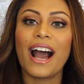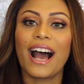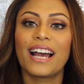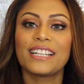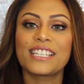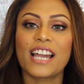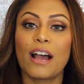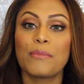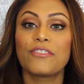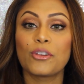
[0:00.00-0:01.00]
and
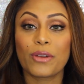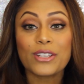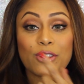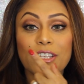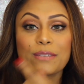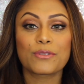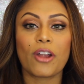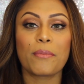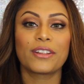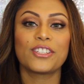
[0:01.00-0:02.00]
if you press on the
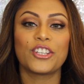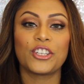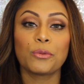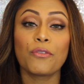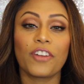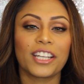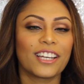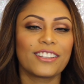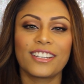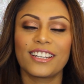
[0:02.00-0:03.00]
subscribe button, you will
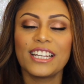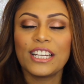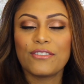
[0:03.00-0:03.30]
find other